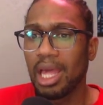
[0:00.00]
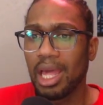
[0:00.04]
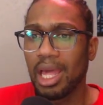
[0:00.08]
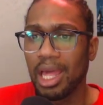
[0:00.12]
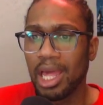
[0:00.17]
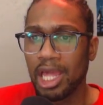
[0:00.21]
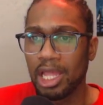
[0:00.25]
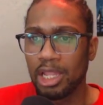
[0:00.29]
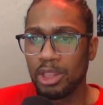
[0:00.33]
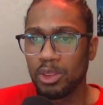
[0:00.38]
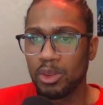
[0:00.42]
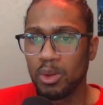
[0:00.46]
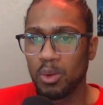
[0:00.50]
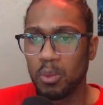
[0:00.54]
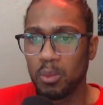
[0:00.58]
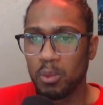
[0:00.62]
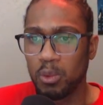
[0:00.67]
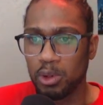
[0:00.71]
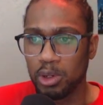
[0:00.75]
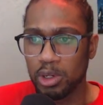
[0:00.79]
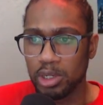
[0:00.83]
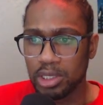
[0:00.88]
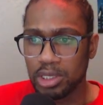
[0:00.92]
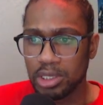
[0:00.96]
and the
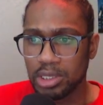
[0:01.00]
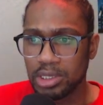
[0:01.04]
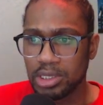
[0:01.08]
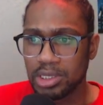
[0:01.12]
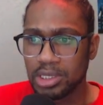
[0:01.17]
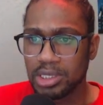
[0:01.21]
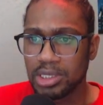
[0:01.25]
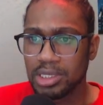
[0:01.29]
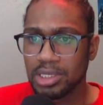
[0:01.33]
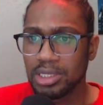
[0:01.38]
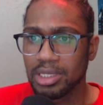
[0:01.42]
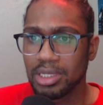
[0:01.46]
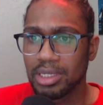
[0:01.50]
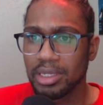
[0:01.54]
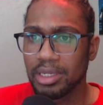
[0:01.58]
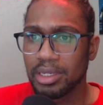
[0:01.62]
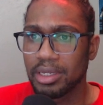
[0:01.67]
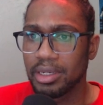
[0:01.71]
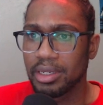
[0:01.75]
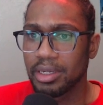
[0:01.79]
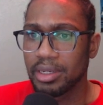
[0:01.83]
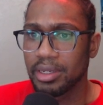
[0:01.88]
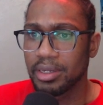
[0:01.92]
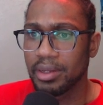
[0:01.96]
words
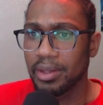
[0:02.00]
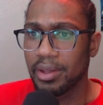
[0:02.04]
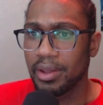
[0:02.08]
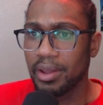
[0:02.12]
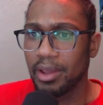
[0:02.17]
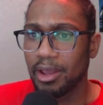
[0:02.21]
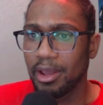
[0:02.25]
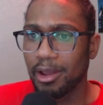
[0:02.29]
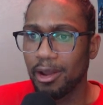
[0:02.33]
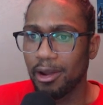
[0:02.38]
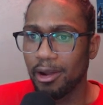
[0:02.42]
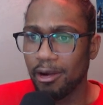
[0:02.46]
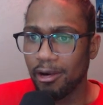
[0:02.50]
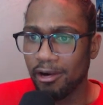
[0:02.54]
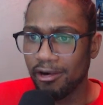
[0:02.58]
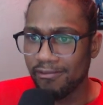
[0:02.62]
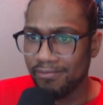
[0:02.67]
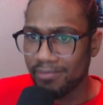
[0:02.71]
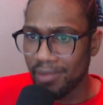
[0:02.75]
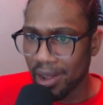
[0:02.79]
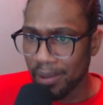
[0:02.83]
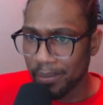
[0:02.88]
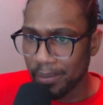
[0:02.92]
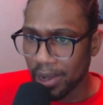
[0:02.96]
of
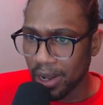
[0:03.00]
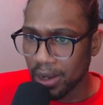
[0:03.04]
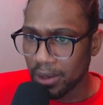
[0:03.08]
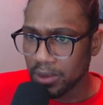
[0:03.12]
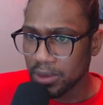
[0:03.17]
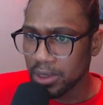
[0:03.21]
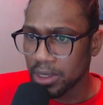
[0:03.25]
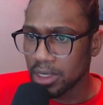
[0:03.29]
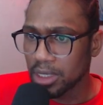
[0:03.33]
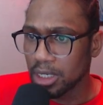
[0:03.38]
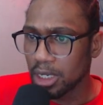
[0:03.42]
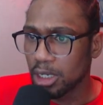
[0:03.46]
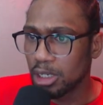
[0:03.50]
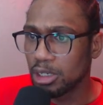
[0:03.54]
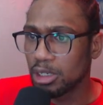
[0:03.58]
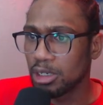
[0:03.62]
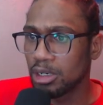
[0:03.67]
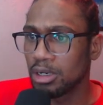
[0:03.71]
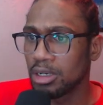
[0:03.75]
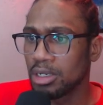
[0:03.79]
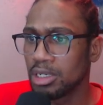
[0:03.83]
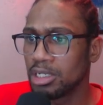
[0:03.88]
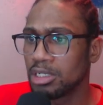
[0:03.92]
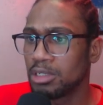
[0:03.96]
my mouth
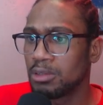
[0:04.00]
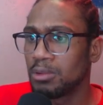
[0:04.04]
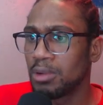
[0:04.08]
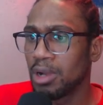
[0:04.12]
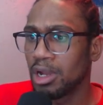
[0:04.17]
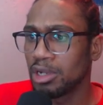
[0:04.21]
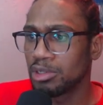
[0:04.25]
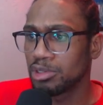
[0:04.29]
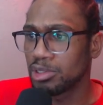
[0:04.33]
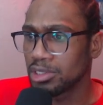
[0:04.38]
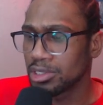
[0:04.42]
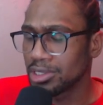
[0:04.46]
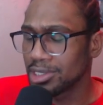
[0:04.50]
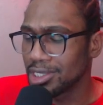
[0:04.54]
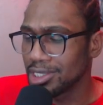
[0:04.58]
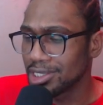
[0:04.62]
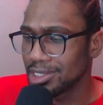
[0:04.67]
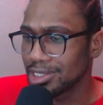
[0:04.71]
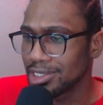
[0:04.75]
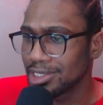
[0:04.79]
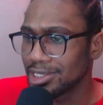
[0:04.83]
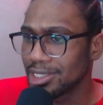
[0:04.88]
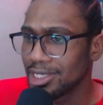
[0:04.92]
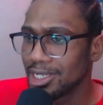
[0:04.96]
are in
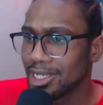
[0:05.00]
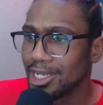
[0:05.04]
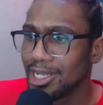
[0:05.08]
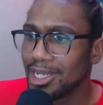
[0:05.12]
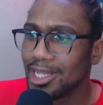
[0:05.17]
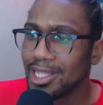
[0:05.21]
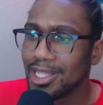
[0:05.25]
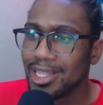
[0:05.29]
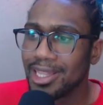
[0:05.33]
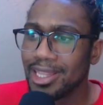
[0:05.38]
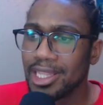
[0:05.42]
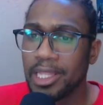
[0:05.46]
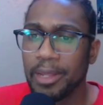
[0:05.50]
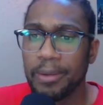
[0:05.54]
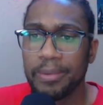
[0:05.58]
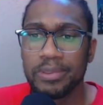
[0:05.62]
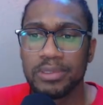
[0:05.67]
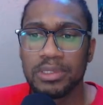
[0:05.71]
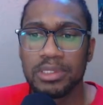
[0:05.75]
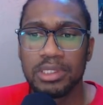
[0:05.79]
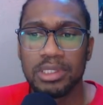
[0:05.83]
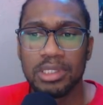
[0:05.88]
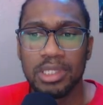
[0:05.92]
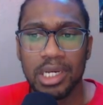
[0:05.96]
righteousness. There
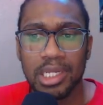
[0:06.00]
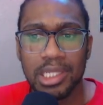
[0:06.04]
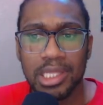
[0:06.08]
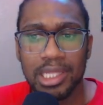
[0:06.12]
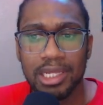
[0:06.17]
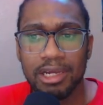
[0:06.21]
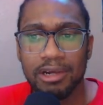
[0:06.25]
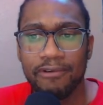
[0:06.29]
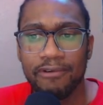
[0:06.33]
is nothing